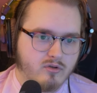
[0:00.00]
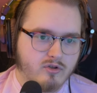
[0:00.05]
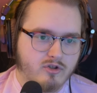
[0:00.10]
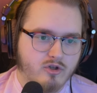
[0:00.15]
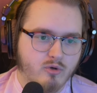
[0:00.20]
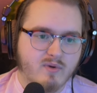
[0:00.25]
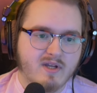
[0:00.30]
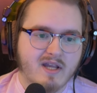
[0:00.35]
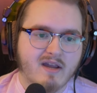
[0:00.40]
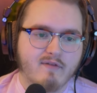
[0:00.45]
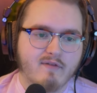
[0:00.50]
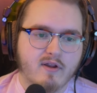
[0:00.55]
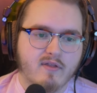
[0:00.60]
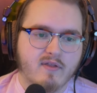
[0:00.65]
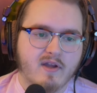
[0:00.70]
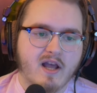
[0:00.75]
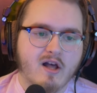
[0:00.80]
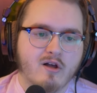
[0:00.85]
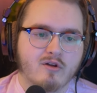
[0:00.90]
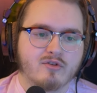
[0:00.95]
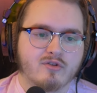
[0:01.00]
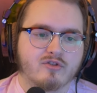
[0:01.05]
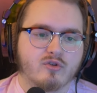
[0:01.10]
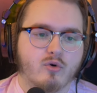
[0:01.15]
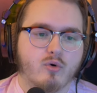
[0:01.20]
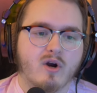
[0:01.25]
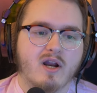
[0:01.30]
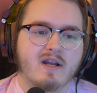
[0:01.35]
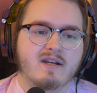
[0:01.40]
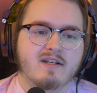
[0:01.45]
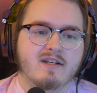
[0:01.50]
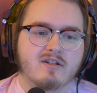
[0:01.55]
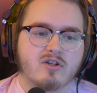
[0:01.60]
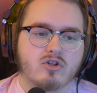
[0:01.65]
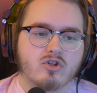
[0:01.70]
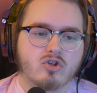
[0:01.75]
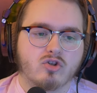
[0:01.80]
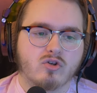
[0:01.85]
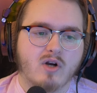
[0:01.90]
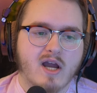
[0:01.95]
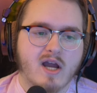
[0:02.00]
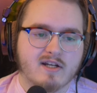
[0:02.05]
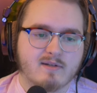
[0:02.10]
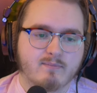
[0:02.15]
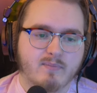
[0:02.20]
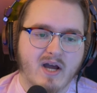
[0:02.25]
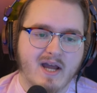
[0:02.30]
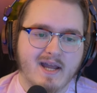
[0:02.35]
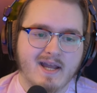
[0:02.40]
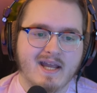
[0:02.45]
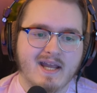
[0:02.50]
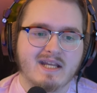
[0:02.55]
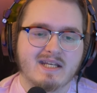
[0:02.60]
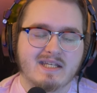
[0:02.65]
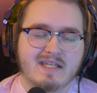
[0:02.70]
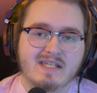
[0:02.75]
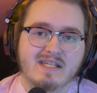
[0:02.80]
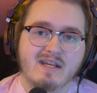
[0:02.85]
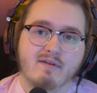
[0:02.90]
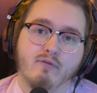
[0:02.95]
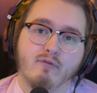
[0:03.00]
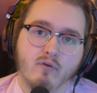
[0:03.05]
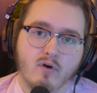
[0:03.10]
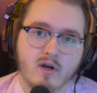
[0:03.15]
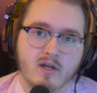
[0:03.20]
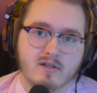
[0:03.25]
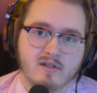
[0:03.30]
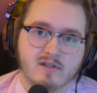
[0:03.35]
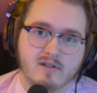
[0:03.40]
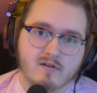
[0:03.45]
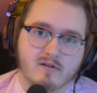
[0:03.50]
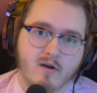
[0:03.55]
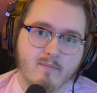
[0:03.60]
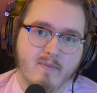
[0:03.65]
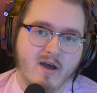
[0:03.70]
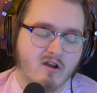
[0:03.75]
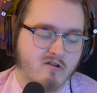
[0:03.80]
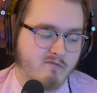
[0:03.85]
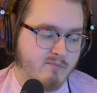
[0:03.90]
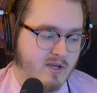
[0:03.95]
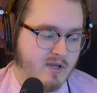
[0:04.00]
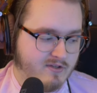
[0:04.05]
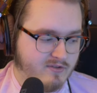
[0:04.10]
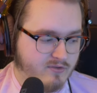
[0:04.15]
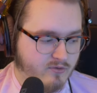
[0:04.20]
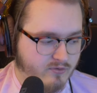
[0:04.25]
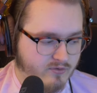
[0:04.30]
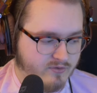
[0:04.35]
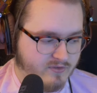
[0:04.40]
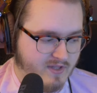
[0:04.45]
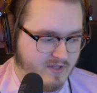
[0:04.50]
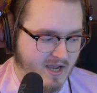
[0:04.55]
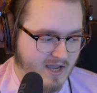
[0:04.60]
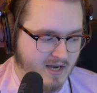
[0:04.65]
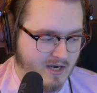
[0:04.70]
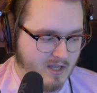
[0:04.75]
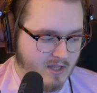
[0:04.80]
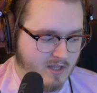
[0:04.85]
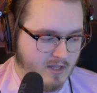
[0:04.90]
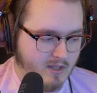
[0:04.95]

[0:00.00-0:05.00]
doing everything else, or I need to contract by a different amount of pixels that